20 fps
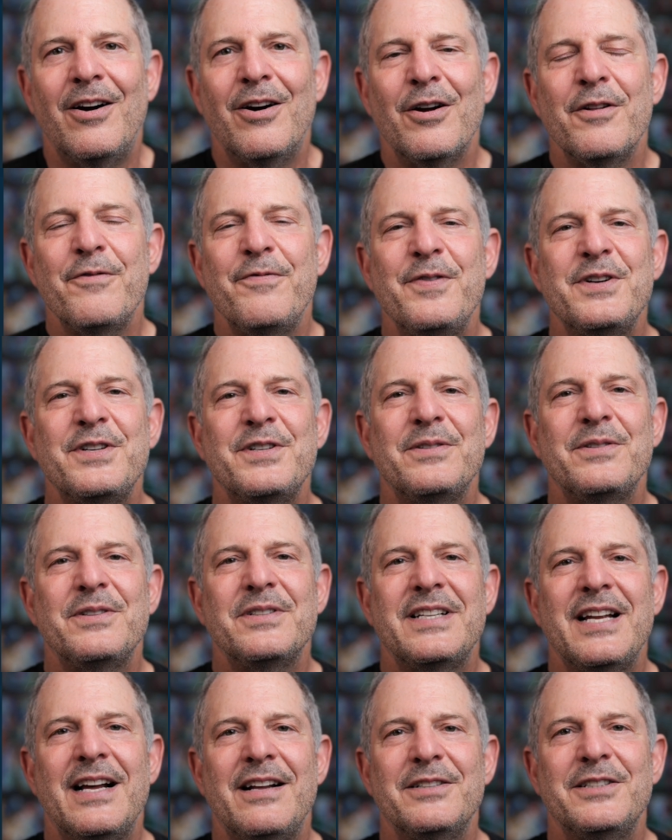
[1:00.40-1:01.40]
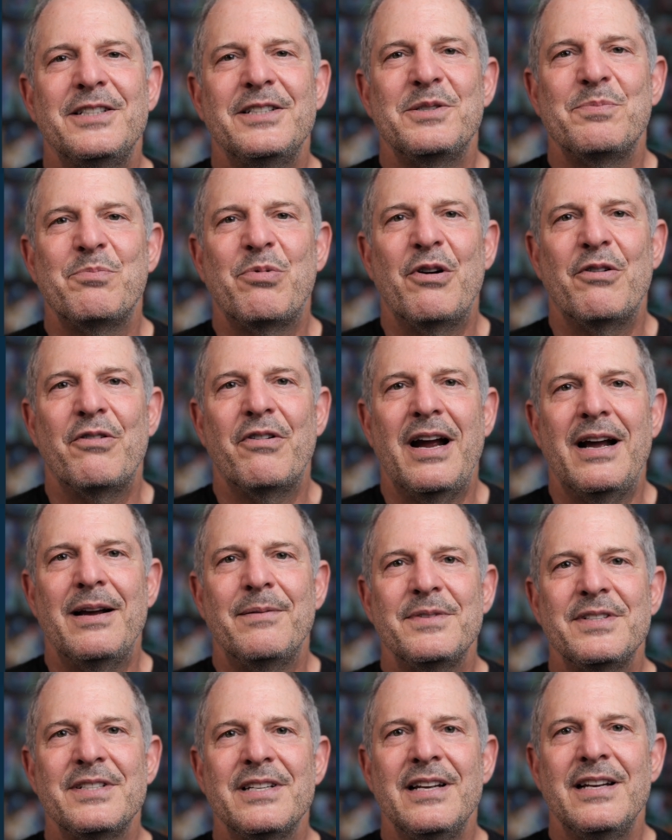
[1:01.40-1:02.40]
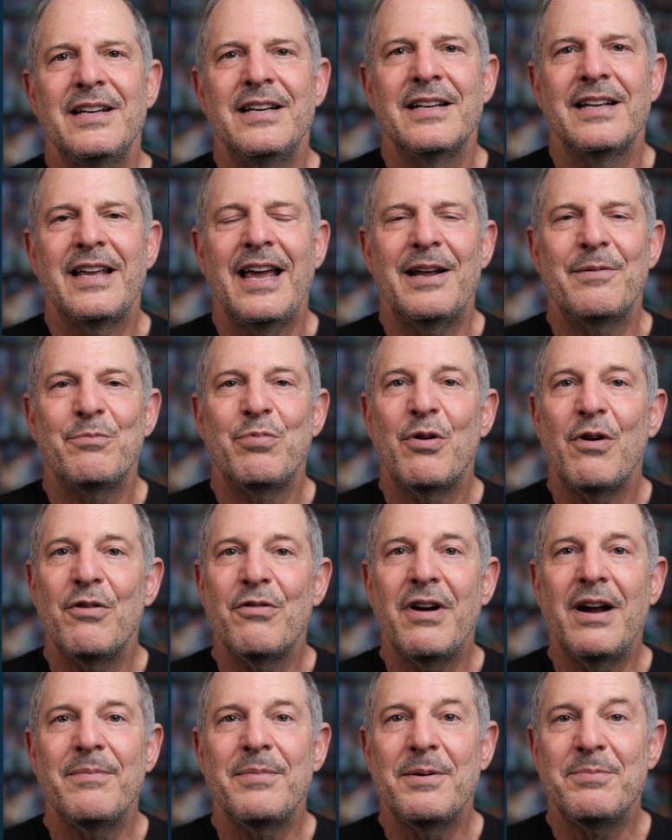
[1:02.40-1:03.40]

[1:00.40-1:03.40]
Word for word: artificial intelligence programs can program